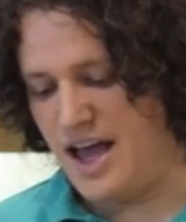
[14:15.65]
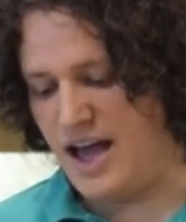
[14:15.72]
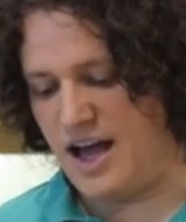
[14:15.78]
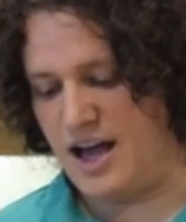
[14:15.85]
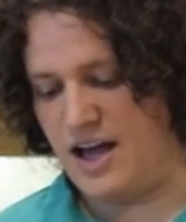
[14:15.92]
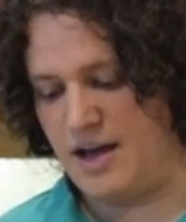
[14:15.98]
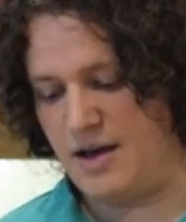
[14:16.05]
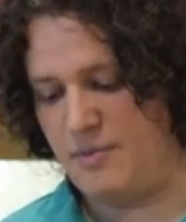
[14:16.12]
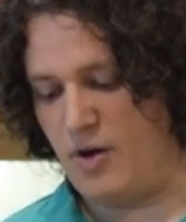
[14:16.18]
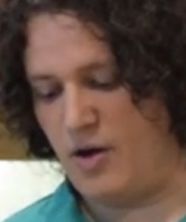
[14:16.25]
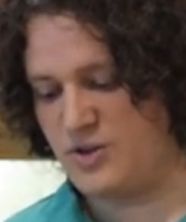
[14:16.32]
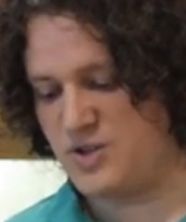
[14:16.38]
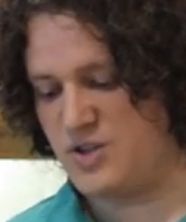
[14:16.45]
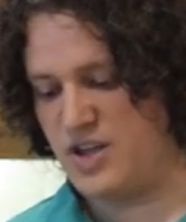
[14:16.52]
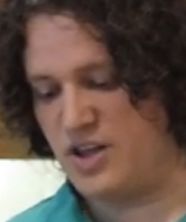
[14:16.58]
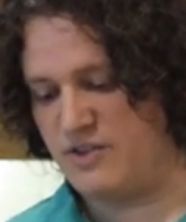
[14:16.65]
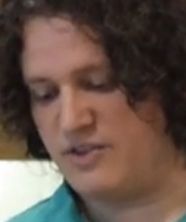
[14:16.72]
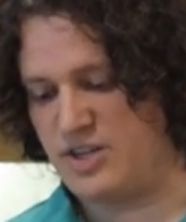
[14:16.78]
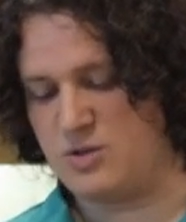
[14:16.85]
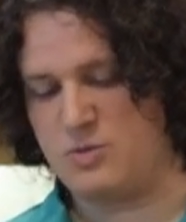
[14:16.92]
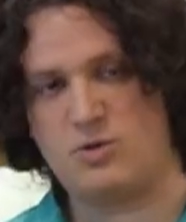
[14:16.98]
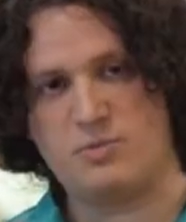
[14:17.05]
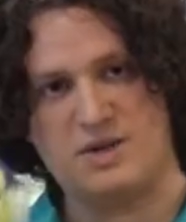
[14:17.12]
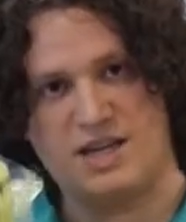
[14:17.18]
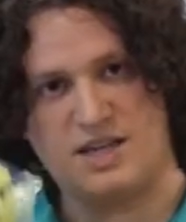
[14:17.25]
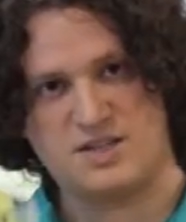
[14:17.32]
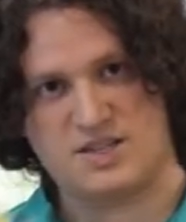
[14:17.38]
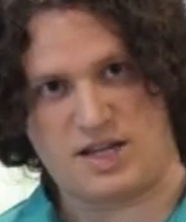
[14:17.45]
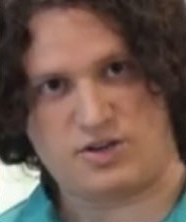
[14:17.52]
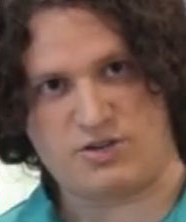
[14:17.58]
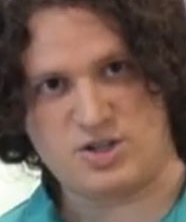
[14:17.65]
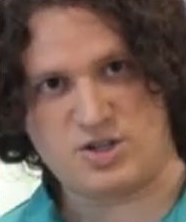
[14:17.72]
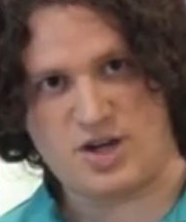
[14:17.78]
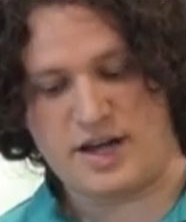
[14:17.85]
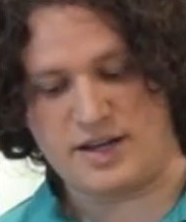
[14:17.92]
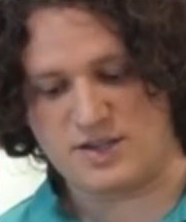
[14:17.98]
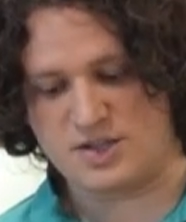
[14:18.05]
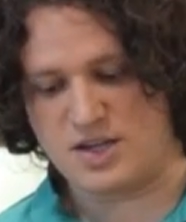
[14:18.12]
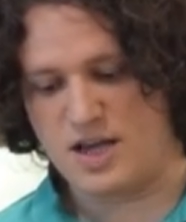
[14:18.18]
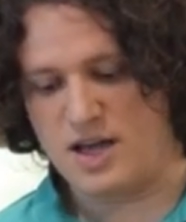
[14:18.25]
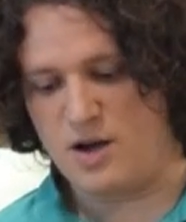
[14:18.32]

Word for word: Um, also, the other vegetable will be celery stalks.